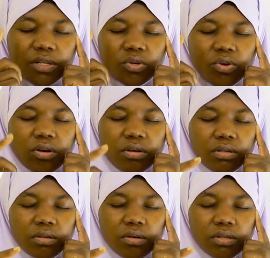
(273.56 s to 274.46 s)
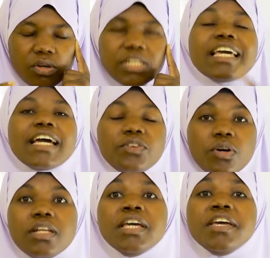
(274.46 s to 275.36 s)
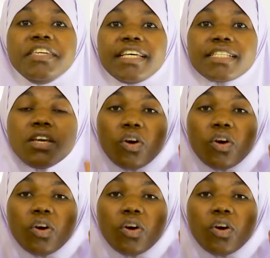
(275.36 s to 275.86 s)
Dogol. Yes,